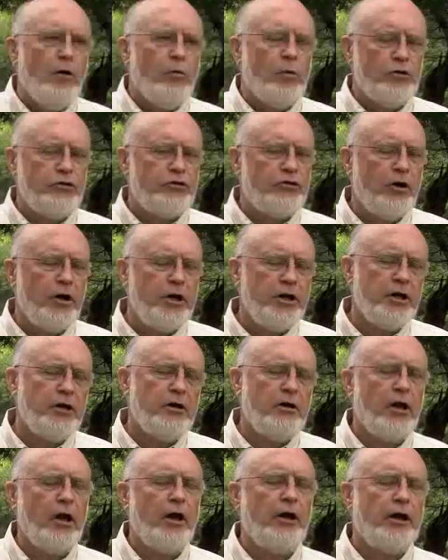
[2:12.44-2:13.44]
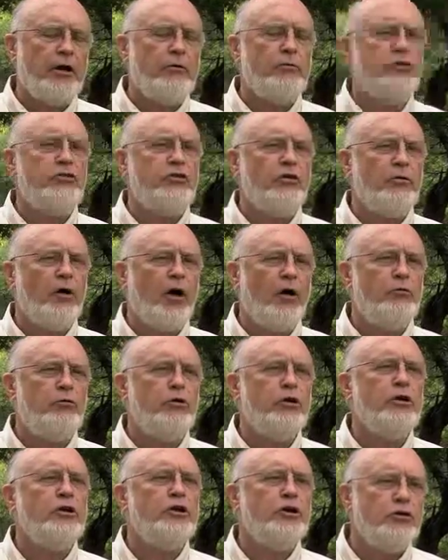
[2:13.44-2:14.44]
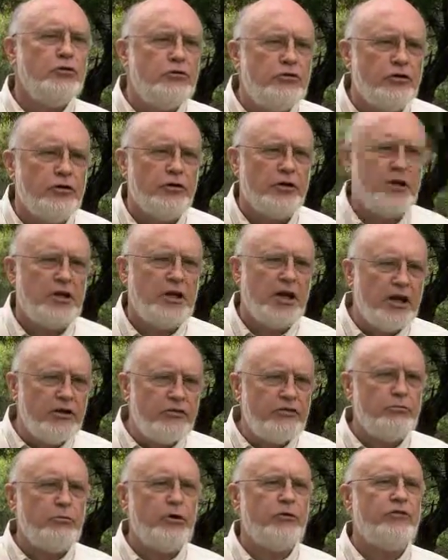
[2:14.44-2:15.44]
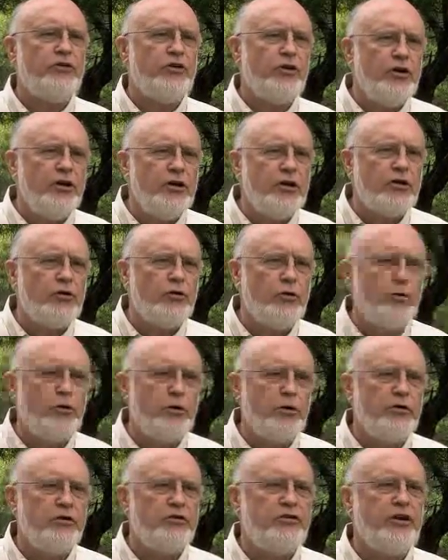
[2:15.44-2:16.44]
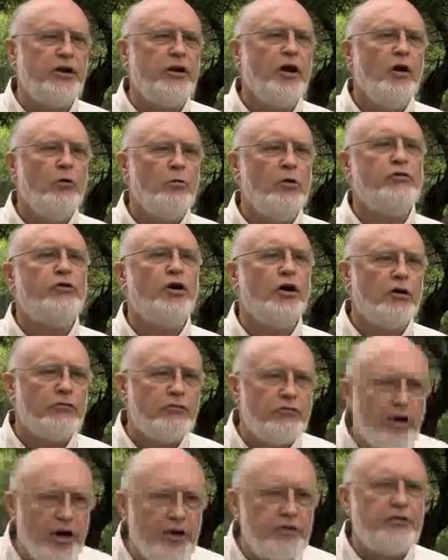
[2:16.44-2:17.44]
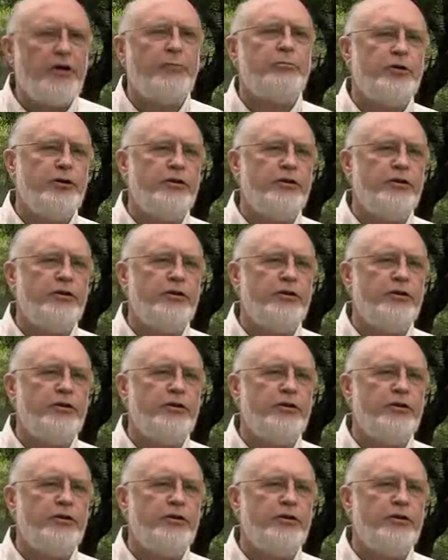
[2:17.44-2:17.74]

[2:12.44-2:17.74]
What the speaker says: Well, signing Kyoto was a real U-turn. Yes, we've turned the corner and said we've got to face up to